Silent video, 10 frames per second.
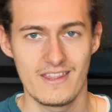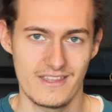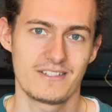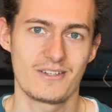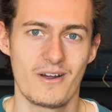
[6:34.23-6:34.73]

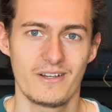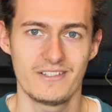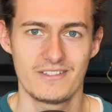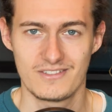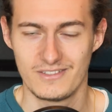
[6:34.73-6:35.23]
Thanks
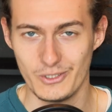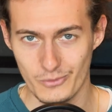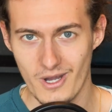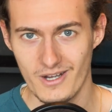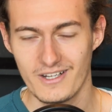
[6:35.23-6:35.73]
artists, you
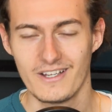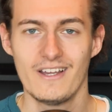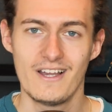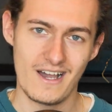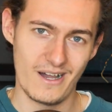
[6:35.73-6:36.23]
rock.
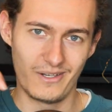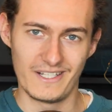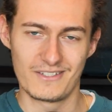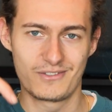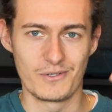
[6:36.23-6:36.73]
I'll
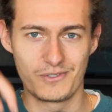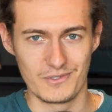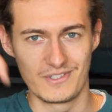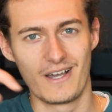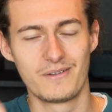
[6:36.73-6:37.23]
link the
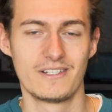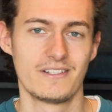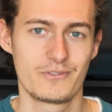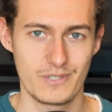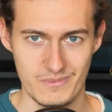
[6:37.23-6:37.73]
socials down in
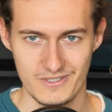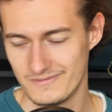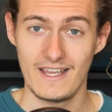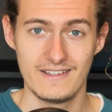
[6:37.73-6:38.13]
the description.